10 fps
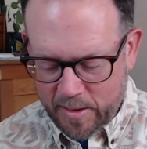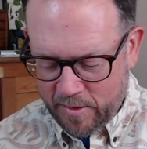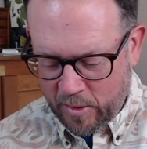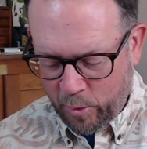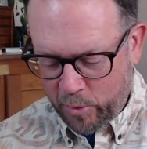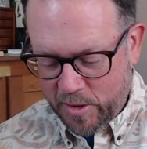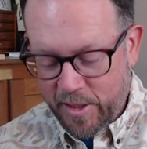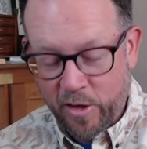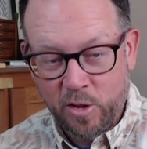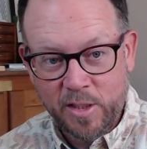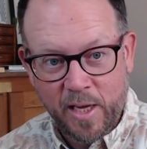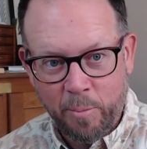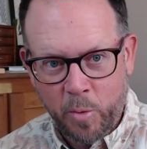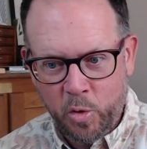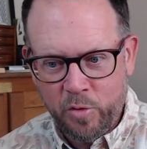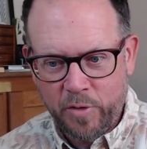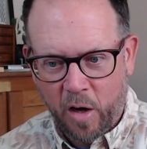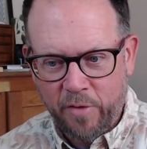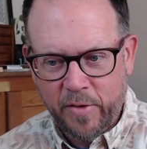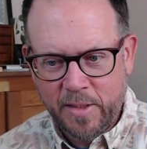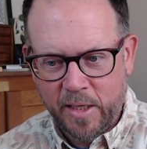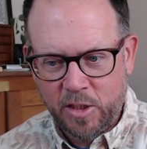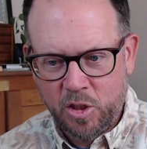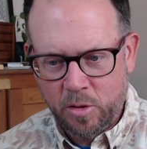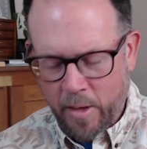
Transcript: the little stickers get moved off as I sh-